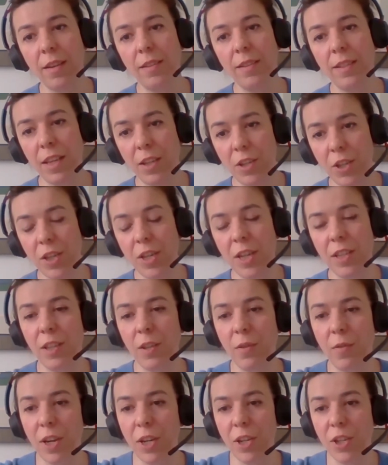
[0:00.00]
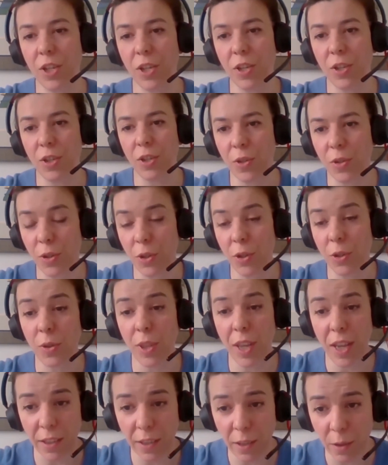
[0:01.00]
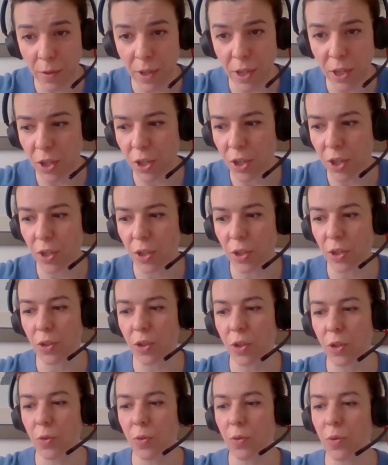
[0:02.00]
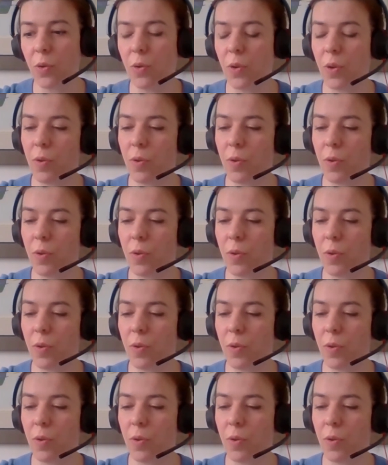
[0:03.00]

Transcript: attach another question to to that question too